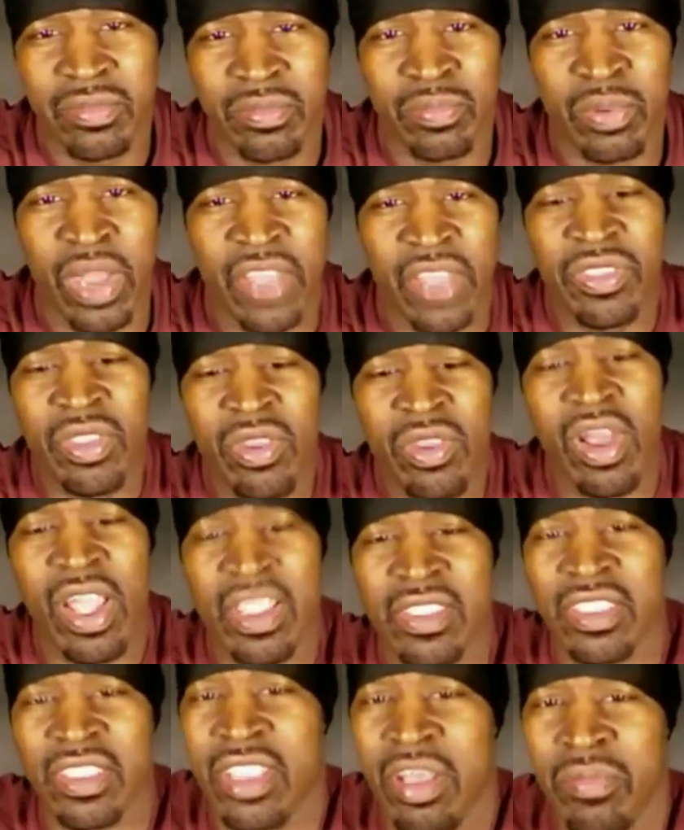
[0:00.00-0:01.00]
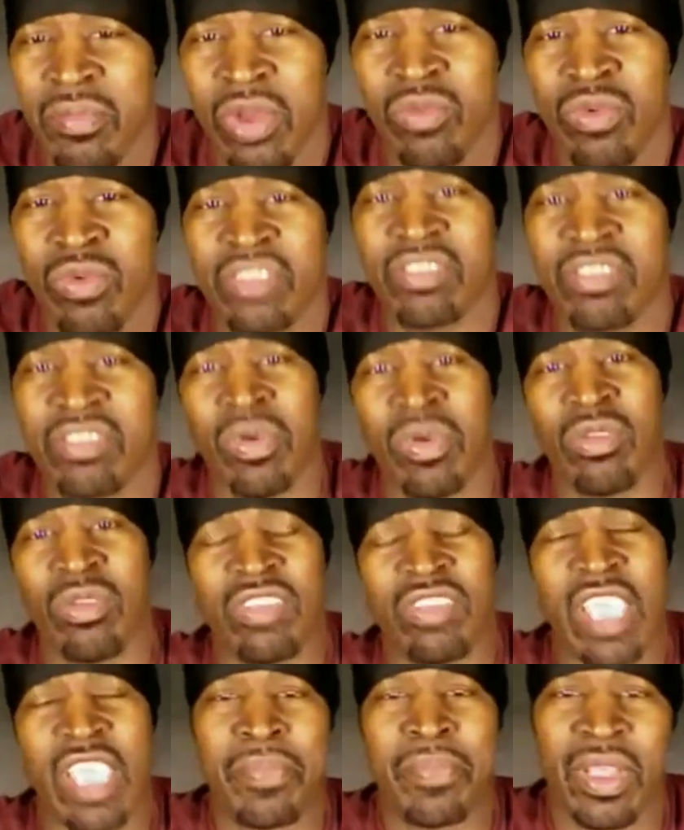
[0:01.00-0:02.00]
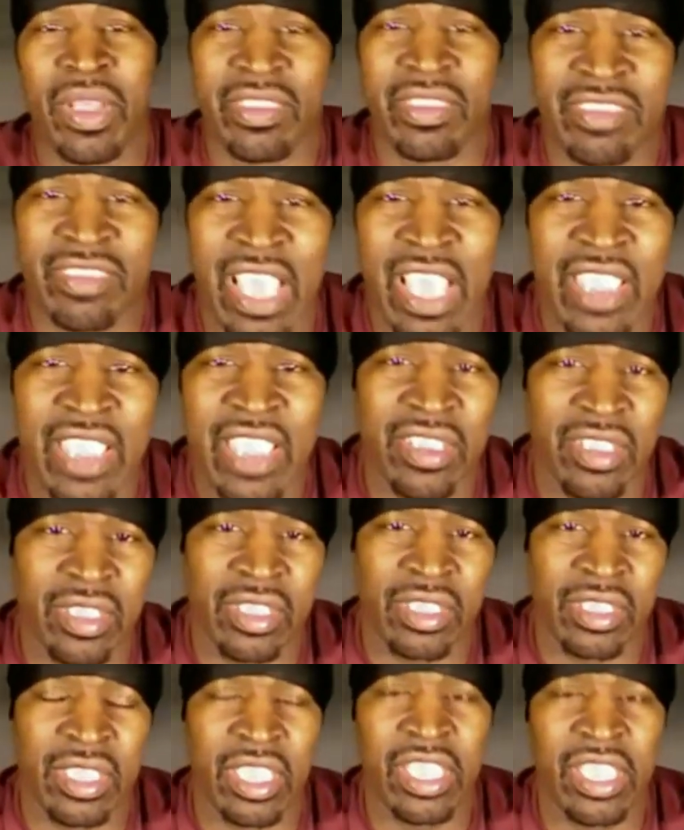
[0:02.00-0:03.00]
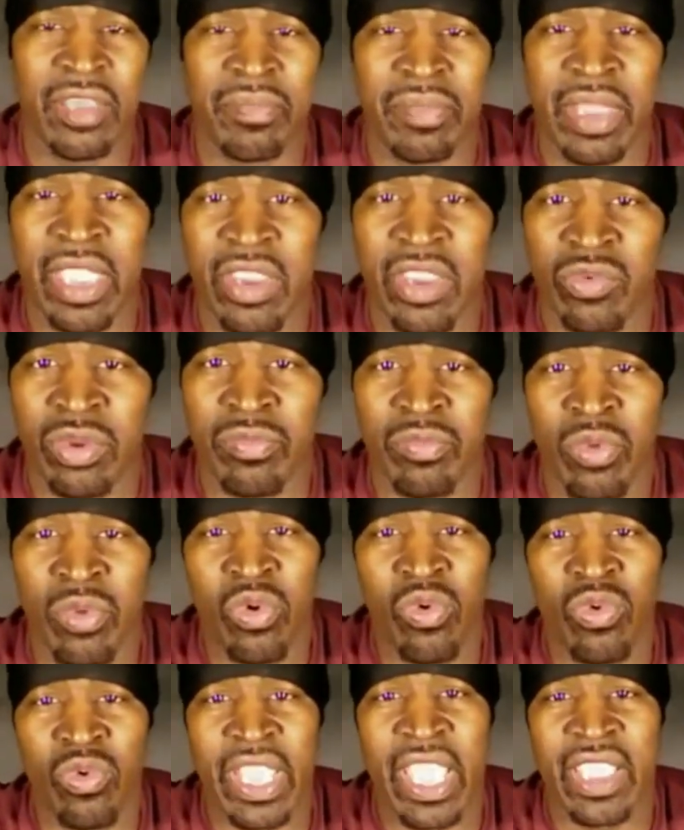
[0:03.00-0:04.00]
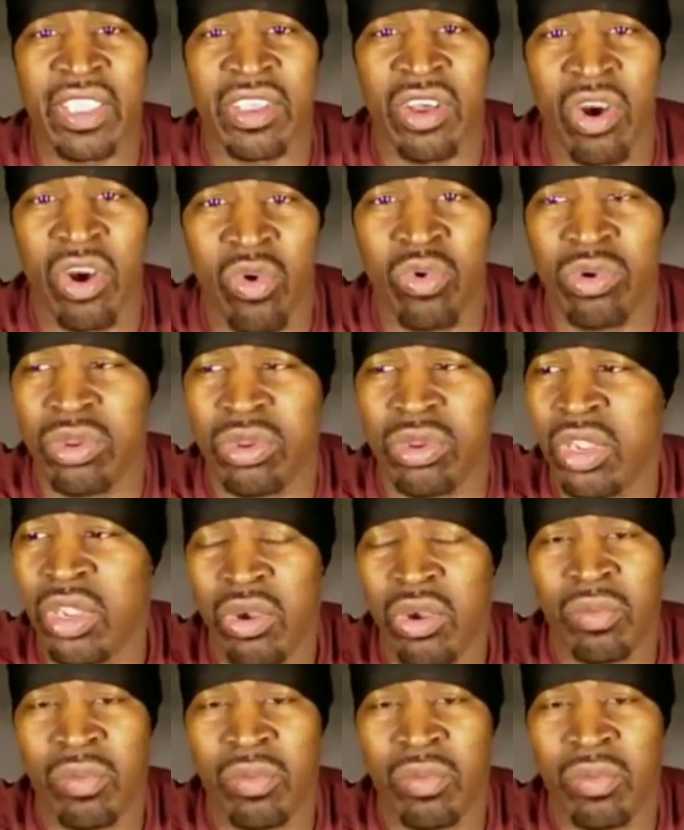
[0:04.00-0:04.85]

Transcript: brother, you're going to have to come up with some more type of attire or gear, man. Remove that coat.